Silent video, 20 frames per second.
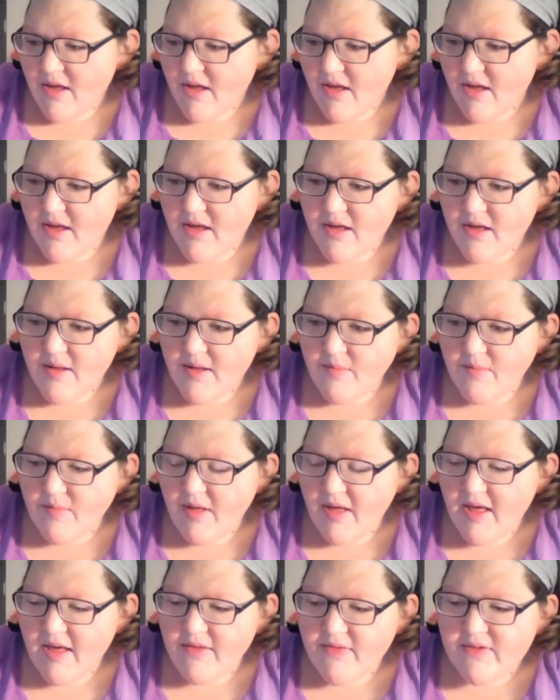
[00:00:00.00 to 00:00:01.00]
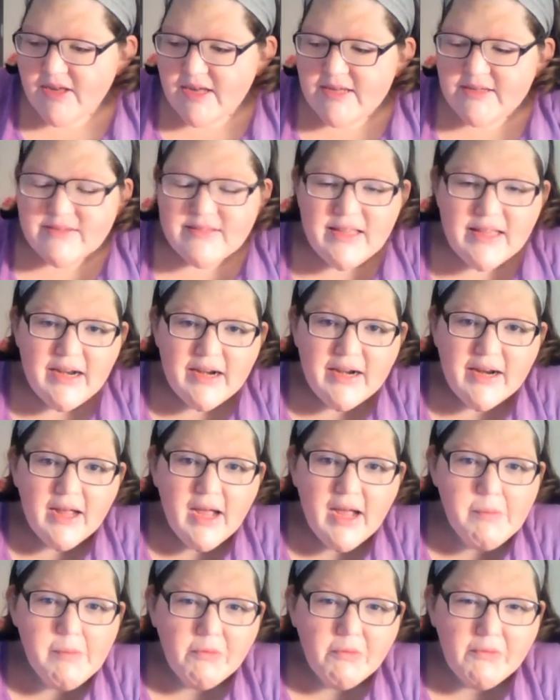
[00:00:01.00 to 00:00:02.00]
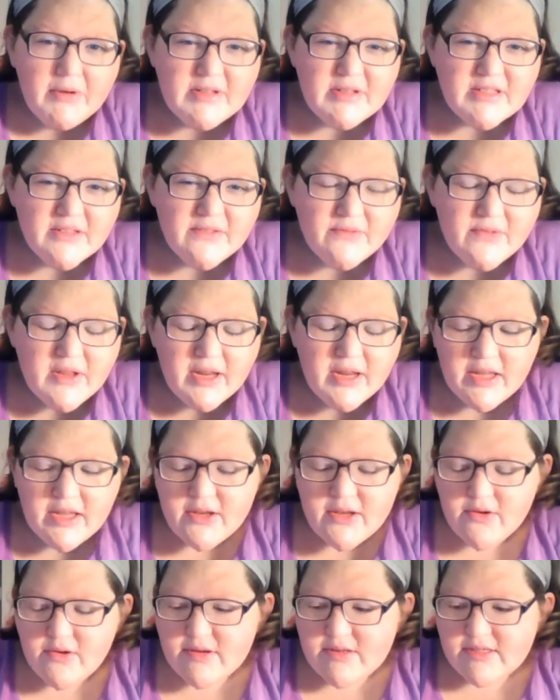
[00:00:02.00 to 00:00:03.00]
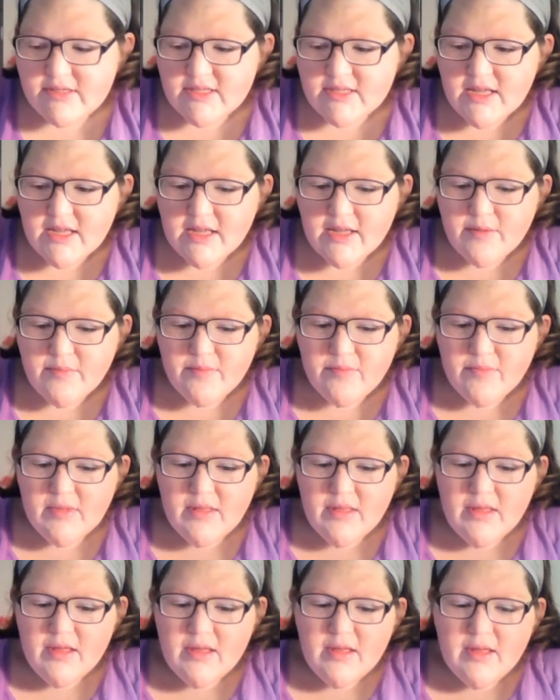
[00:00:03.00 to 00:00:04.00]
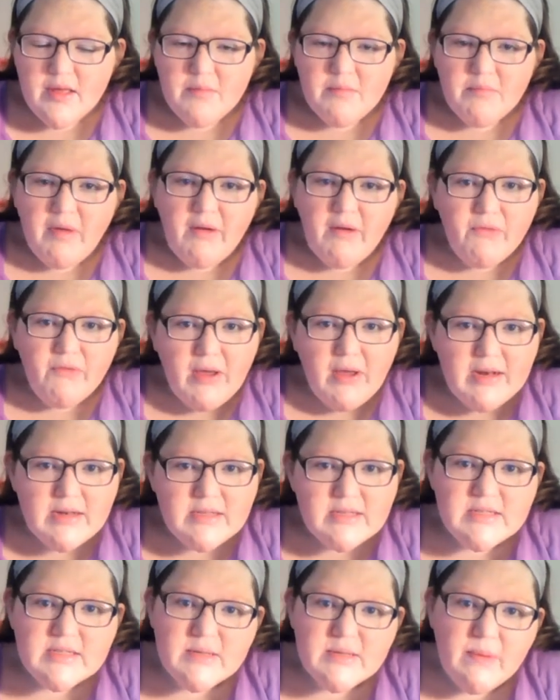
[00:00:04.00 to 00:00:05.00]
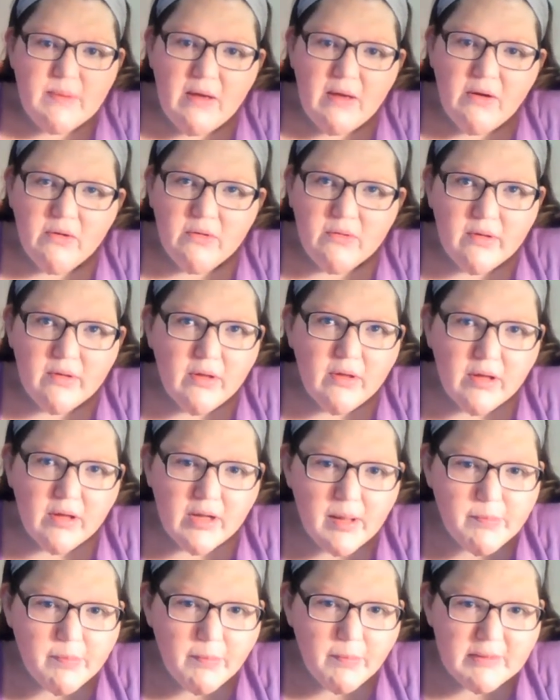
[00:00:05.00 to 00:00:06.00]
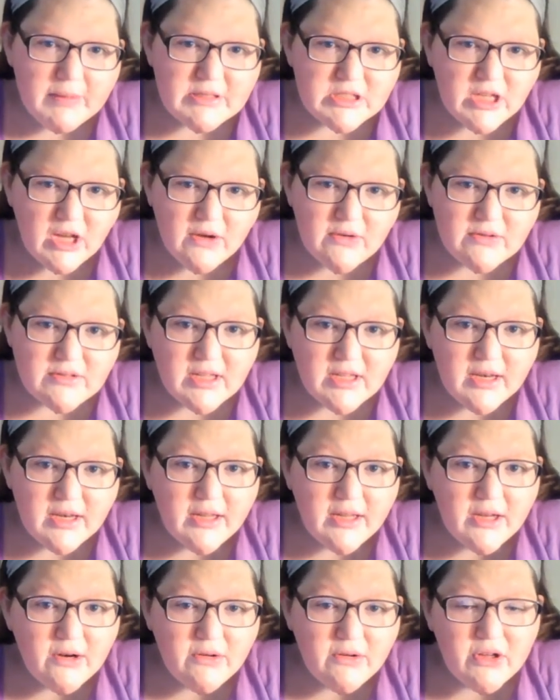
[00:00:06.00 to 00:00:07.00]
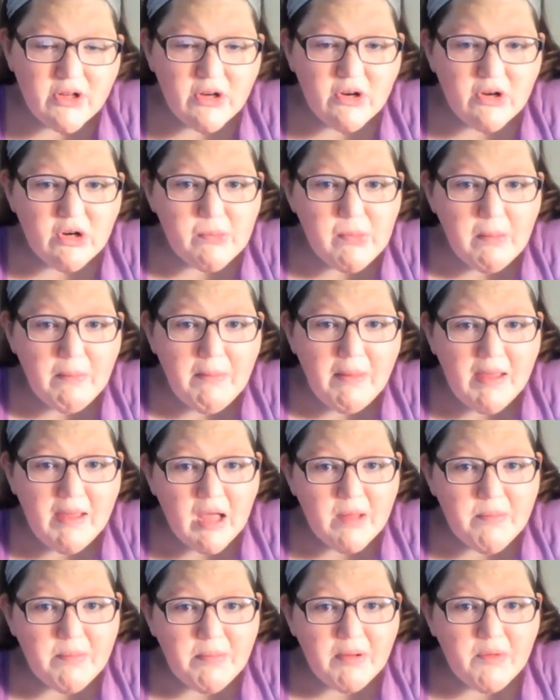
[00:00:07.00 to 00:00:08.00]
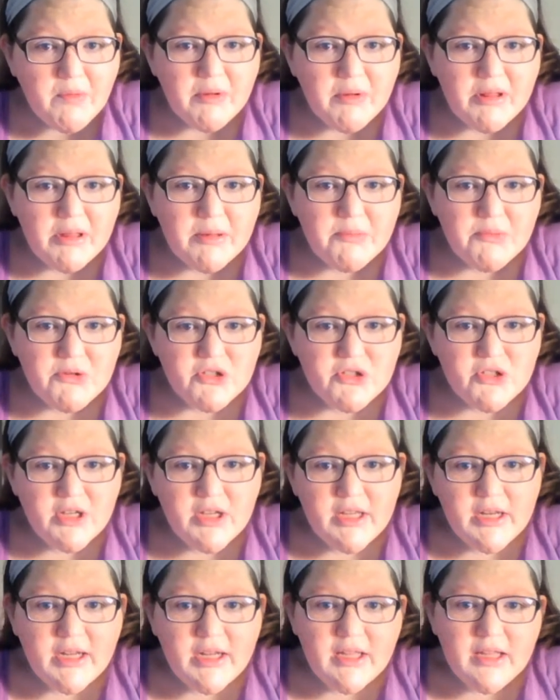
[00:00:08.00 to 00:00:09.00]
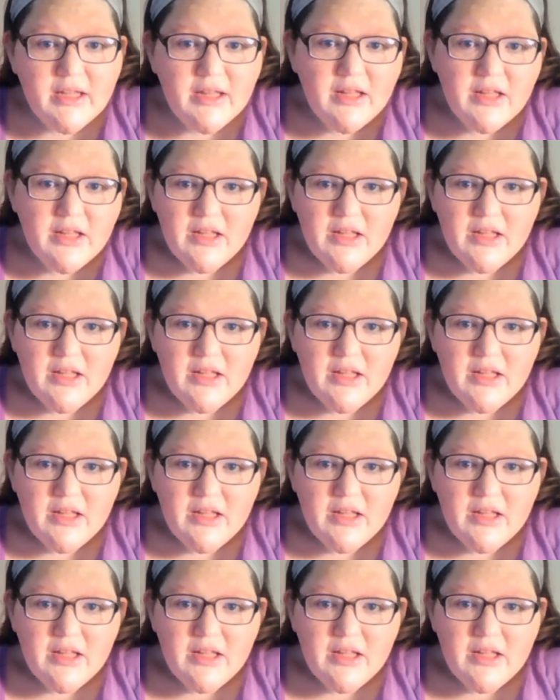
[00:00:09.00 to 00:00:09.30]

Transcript: I said in a couple recent videos, my friend about a couple months ago said, could you do my makeup? I'd really appreciate it.